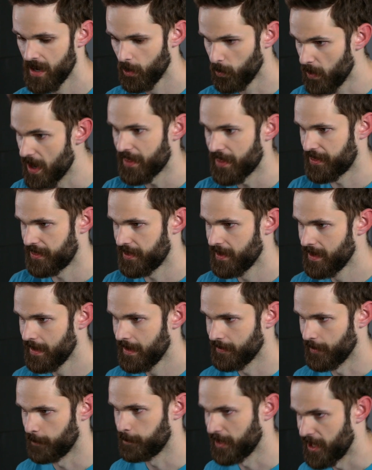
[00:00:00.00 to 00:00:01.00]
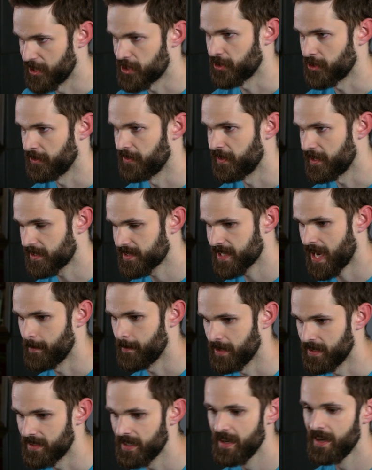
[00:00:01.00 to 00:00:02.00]
with the pleasure and the
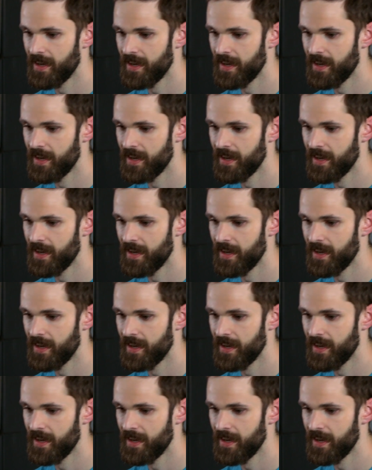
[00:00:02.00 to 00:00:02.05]
excitement.